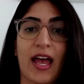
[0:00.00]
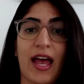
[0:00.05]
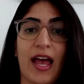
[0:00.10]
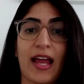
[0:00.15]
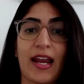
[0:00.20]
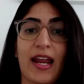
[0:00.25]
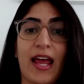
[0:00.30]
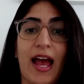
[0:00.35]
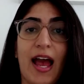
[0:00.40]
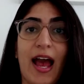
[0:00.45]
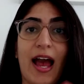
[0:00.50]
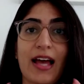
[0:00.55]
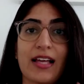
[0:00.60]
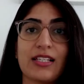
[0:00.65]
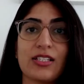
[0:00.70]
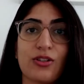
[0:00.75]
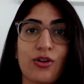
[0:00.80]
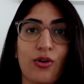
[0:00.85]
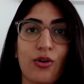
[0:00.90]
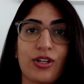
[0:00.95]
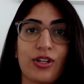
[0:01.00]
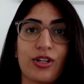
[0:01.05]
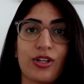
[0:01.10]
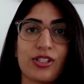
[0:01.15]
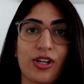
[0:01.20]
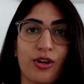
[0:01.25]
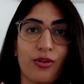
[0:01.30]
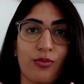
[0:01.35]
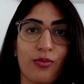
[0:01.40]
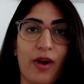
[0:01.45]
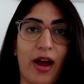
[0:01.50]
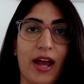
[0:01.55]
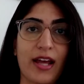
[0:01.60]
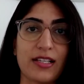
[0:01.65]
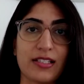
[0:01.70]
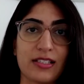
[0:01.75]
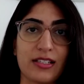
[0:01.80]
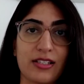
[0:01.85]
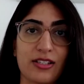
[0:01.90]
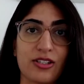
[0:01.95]
And as cortisol
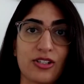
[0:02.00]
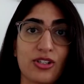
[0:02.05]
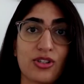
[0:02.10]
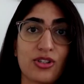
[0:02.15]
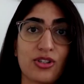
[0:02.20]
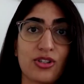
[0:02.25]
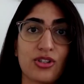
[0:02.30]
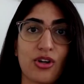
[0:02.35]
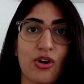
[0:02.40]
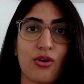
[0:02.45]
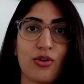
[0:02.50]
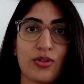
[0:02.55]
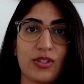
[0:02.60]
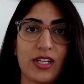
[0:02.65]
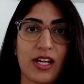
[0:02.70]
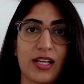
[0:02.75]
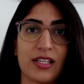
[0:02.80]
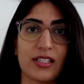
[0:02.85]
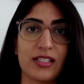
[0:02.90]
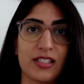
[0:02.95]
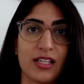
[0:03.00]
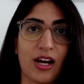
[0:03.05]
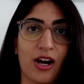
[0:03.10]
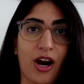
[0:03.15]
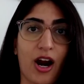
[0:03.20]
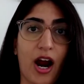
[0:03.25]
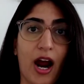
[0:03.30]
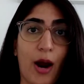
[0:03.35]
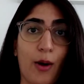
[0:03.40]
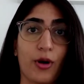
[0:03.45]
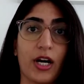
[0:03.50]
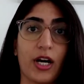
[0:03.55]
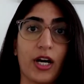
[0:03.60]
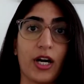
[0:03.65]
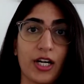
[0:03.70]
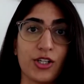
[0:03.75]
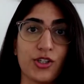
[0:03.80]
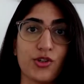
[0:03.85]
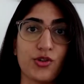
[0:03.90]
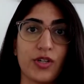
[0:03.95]
rises, so does the, our
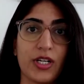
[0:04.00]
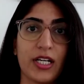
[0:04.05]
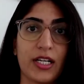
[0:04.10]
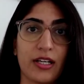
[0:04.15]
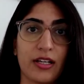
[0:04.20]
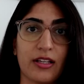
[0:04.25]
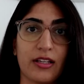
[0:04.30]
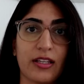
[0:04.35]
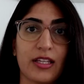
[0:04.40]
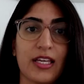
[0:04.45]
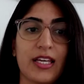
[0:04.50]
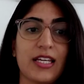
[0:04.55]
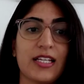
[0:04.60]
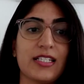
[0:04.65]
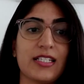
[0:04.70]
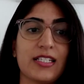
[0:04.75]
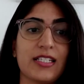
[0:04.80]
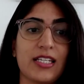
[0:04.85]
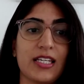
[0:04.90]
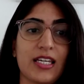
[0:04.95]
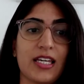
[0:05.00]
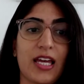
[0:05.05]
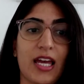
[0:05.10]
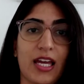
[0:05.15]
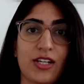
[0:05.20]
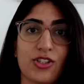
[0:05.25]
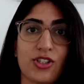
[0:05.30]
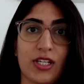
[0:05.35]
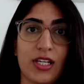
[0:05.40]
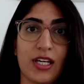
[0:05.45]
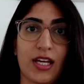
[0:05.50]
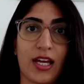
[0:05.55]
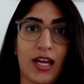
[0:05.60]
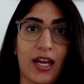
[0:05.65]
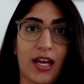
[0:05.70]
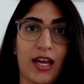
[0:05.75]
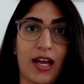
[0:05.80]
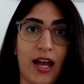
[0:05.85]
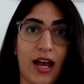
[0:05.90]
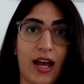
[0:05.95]
adrenal
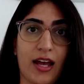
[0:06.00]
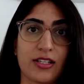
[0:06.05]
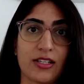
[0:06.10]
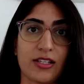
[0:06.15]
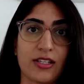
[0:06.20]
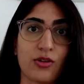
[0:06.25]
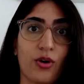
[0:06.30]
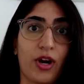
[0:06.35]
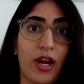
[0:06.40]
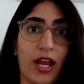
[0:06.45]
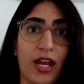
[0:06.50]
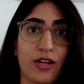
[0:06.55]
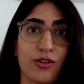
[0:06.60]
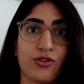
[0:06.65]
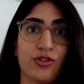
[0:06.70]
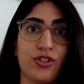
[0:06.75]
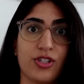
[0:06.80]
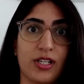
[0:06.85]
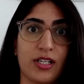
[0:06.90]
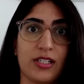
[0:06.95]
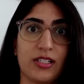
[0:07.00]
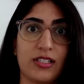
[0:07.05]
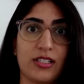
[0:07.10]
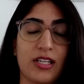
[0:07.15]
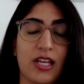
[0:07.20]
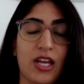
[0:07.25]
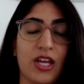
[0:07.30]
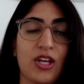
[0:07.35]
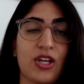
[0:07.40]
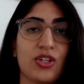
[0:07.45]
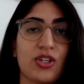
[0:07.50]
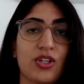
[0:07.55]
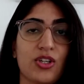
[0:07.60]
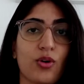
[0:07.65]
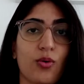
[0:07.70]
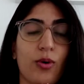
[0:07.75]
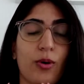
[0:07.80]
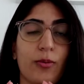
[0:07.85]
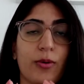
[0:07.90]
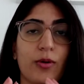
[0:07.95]
DHEAS or androgens. So
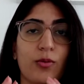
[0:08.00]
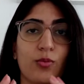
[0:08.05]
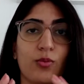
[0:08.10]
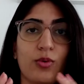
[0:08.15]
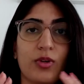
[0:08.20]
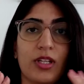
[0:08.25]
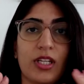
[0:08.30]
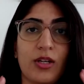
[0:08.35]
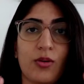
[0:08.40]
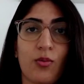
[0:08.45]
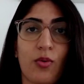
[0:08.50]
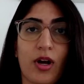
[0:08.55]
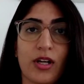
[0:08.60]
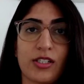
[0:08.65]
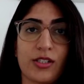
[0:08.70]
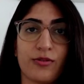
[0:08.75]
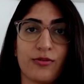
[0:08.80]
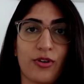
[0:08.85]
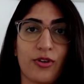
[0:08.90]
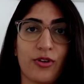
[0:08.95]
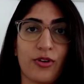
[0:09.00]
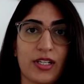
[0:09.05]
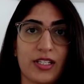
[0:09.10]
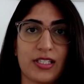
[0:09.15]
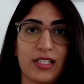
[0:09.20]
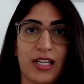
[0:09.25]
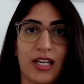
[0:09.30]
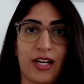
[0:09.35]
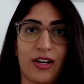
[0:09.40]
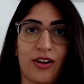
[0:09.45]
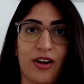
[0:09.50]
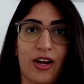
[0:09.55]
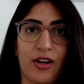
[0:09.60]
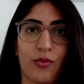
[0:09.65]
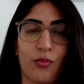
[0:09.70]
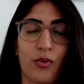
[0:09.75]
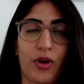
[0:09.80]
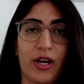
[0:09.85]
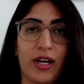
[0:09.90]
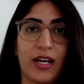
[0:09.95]
what we really want to focus in on
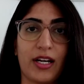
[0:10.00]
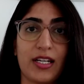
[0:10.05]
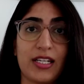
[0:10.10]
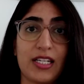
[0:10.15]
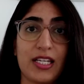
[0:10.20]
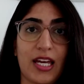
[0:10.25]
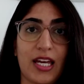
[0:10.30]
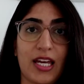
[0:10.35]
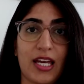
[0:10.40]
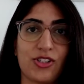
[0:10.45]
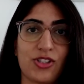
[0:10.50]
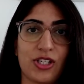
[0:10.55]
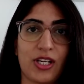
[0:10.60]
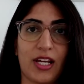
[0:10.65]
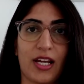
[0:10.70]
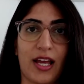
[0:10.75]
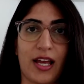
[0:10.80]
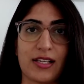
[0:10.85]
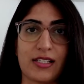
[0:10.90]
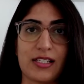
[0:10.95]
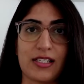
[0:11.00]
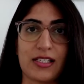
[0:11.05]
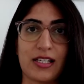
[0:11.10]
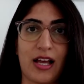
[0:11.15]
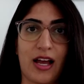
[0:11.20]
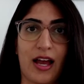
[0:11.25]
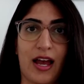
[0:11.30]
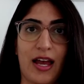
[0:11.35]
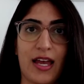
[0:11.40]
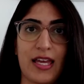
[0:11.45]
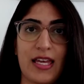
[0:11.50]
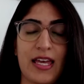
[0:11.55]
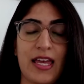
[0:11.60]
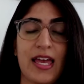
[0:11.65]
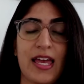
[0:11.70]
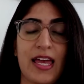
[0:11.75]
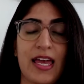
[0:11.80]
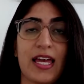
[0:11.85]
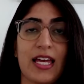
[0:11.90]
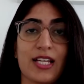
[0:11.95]
when DHEAS is high
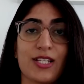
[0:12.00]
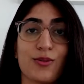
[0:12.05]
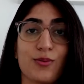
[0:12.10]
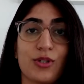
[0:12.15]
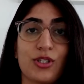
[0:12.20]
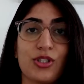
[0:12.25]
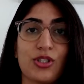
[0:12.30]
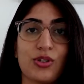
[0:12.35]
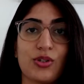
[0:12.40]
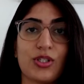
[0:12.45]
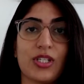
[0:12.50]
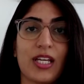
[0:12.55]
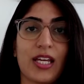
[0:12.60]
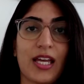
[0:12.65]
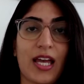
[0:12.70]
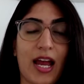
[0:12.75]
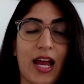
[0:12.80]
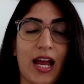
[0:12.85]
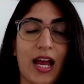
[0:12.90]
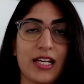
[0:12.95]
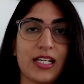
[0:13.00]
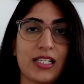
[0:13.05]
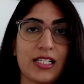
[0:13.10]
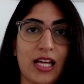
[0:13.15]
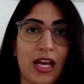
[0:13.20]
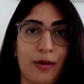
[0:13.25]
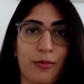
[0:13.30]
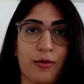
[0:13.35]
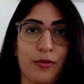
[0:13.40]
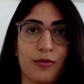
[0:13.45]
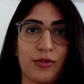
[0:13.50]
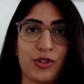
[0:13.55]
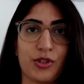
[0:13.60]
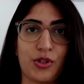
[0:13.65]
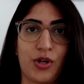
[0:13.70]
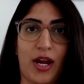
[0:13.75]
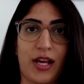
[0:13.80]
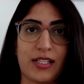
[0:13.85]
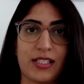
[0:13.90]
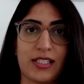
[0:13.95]
is reducing any type of
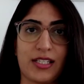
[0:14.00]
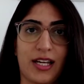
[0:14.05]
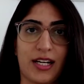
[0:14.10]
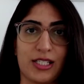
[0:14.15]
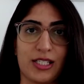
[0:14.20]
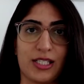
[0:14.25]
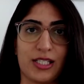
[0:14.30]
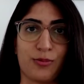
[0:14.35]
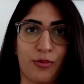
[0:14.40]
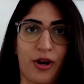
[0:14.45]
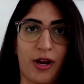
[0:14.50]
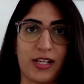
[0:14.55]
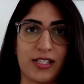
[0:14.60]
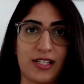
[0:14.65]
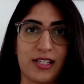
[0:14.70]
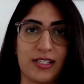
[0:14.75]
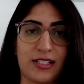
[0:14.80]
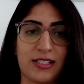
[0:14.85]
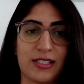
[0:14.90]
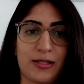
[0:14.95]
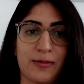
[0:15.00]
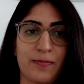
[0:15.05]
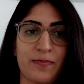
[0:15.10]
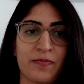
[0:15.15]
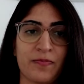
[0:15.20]
stress that is present.